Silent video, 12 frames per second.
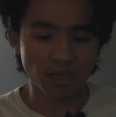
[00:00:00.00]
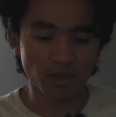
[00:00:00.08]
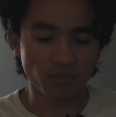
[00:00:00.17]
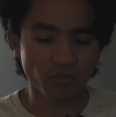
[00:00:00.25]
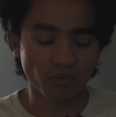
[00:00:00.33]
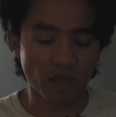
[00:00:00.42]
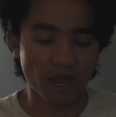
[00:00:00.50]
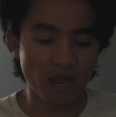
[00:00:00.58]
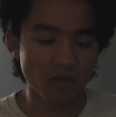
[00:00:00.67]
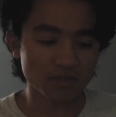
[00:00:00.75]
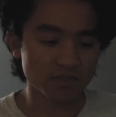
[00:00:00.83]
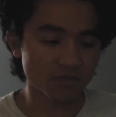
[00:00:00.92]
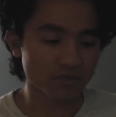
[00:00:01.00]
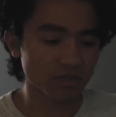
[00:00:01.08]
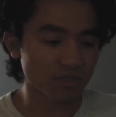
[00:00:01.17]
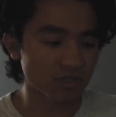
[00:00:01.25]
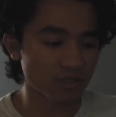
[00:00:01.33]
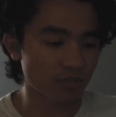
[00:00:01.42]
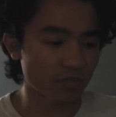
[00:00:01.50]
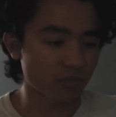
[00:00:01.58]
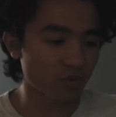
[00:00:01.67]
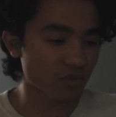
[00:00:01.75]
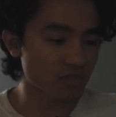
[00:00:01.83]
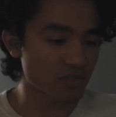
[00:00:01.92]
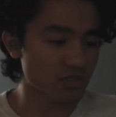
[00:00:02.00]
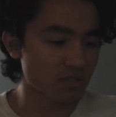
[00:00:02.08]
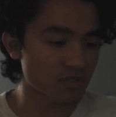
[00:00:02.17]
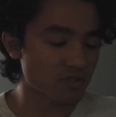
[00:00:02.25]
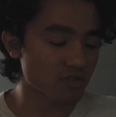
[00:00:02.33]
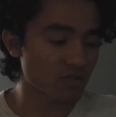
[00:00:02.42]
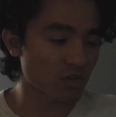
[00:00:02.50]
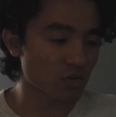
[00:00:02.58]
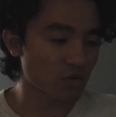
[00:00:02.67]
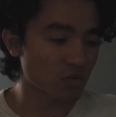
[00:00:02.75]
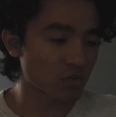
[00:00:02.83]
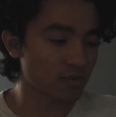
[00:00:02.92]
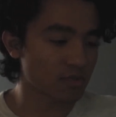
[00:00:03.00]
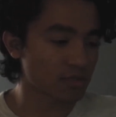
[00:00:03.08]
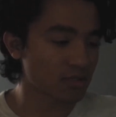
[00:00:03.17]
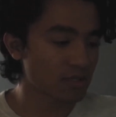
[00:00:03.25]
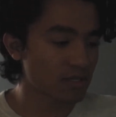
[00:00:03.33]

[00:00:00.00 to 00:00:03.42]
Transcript: and how to really approach this show, and